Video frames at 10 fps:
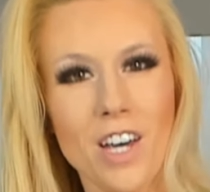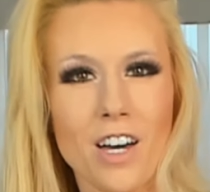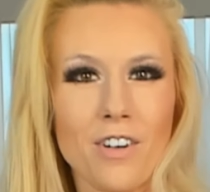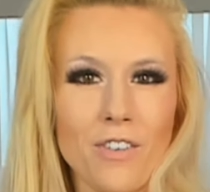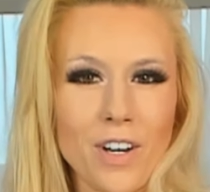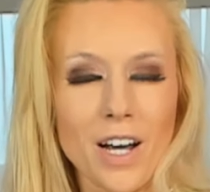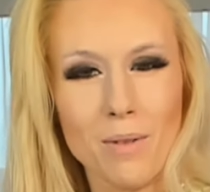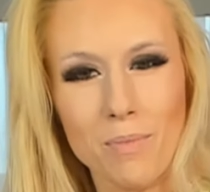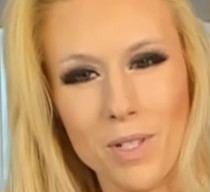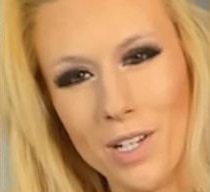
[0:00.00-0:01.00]
and I
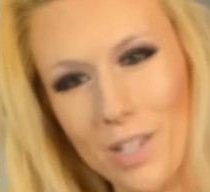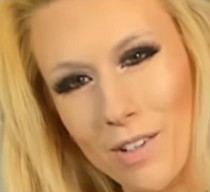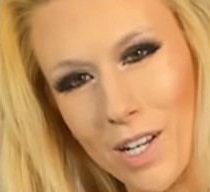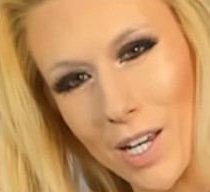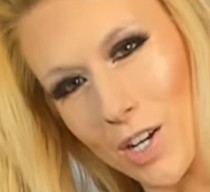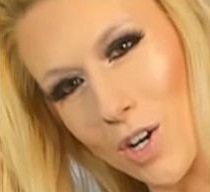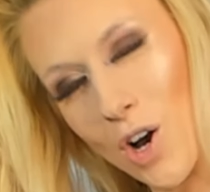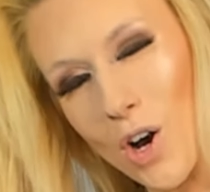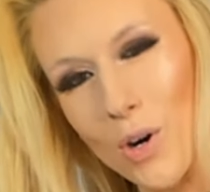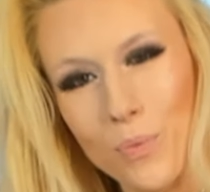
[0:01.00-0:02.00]
absolutely
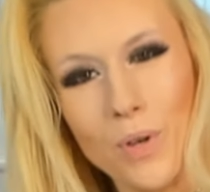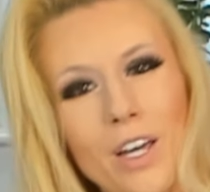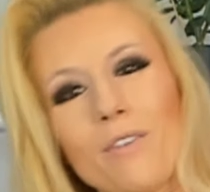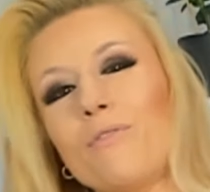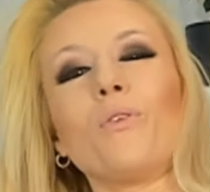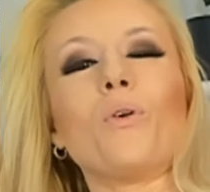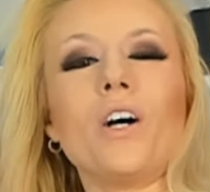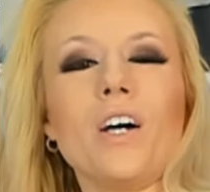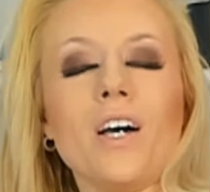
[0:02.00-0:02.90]
can't wait for